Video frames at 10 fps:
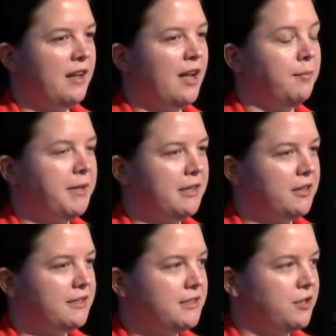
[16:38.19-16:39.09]
helping their
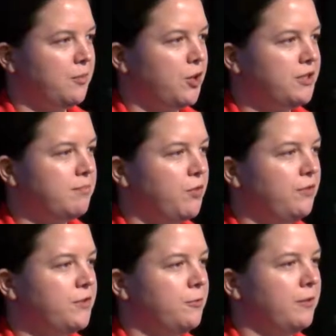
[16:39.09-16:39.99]
consumers
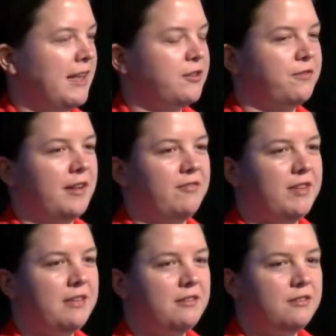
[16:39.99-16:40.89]
move to electrified
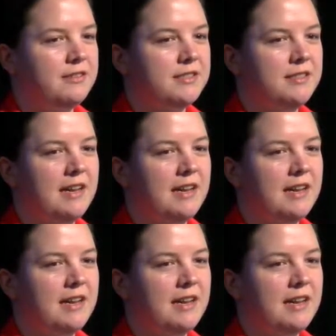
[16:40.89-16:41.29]
vehicles,